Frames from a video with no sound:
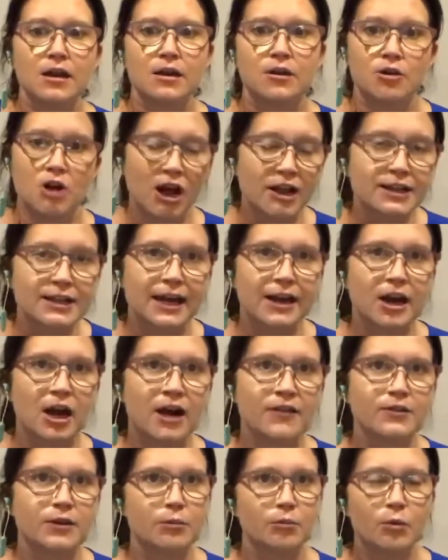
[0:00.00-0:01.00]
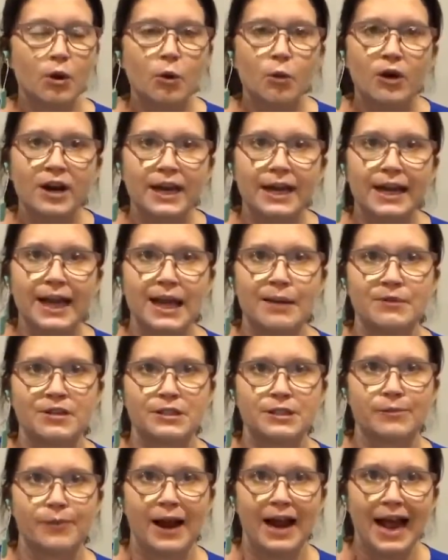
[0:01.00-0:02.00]
Not that often, but when it came
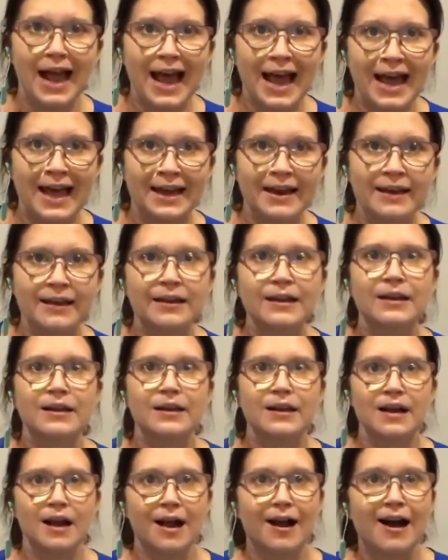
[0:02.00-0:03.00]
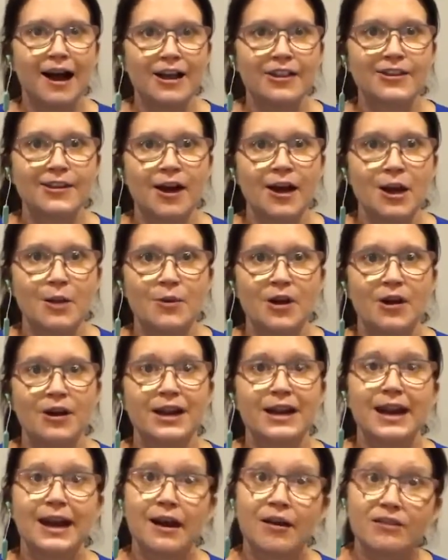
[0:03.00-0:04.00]
into my head, I thought about
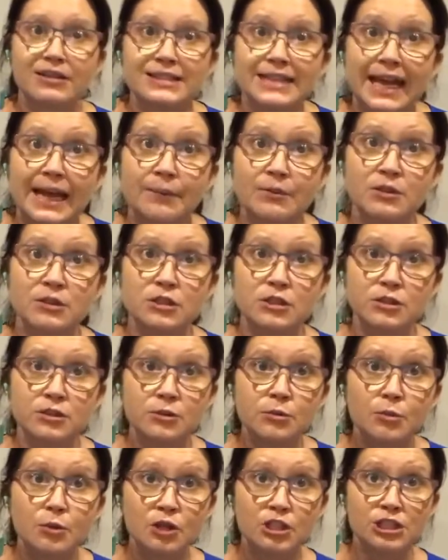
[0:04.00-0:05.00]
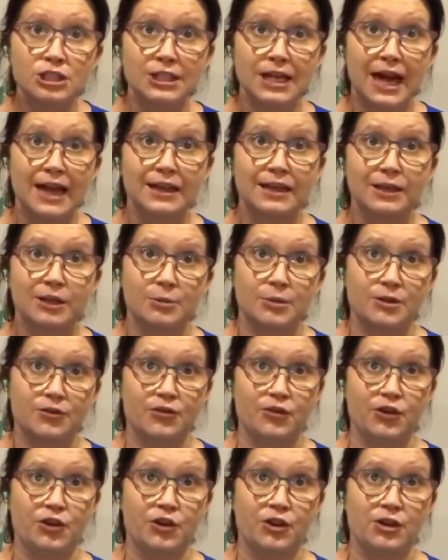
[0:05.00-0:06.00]
it and I was able to push that a little bit
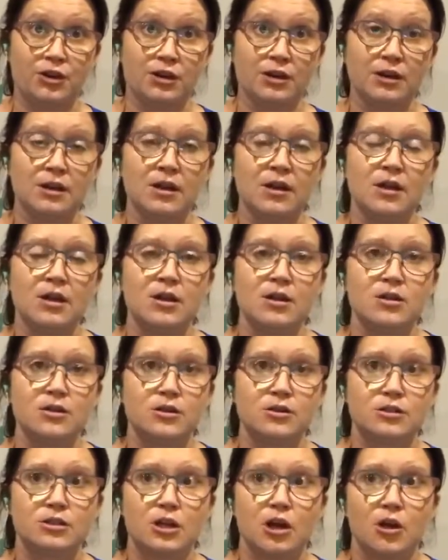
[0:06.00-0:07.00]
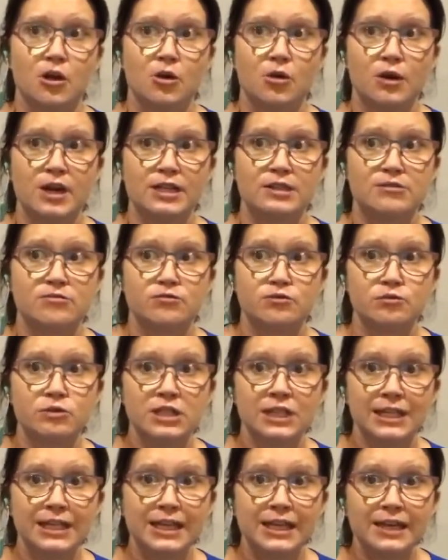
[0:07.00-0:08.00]
further. So it's
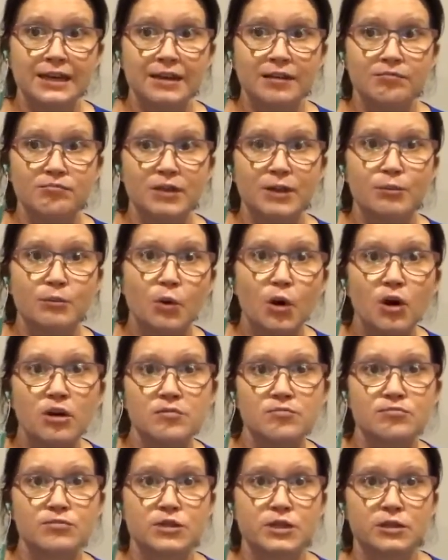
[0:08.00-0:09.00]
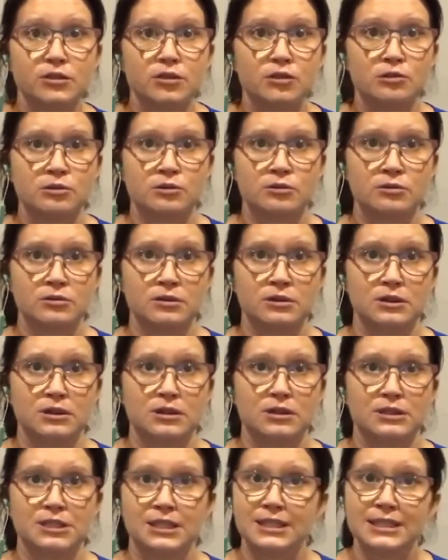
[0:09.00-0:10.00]
really important to
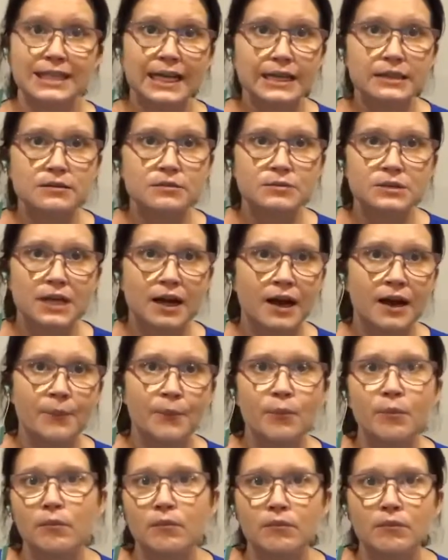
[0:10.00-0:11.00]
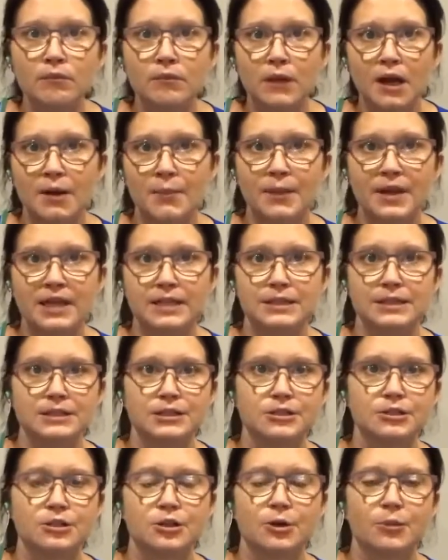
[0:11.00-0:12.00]
just take some time and pay attention
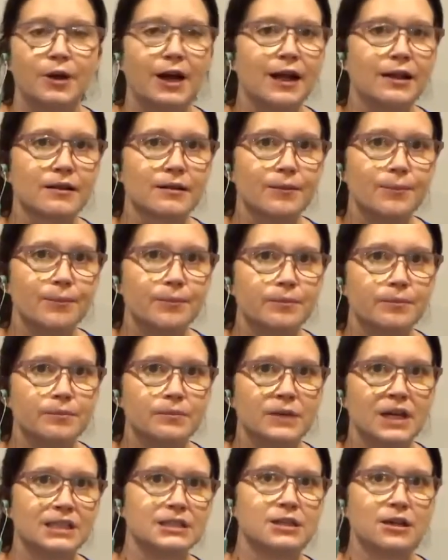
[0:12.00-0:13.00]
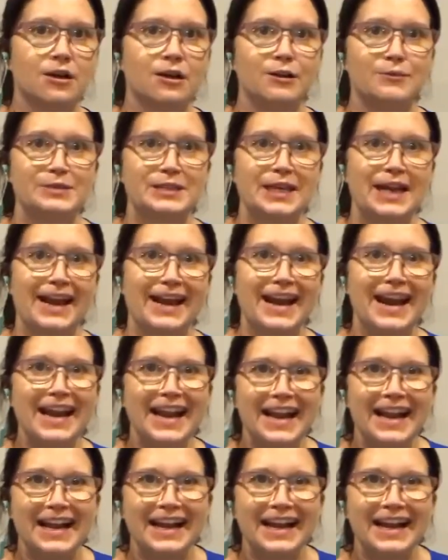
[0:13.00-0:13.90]
to your breath. That's all I'm saying.